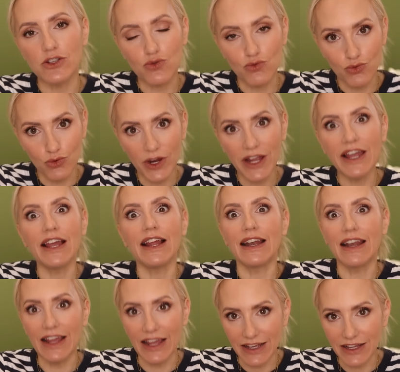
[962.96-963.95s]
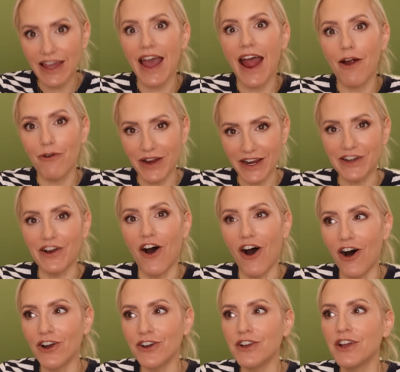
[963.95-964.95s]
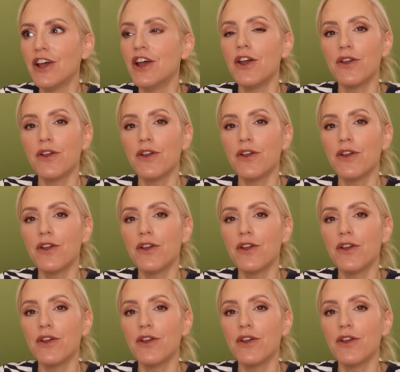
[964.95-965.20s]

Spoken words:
it's really carried on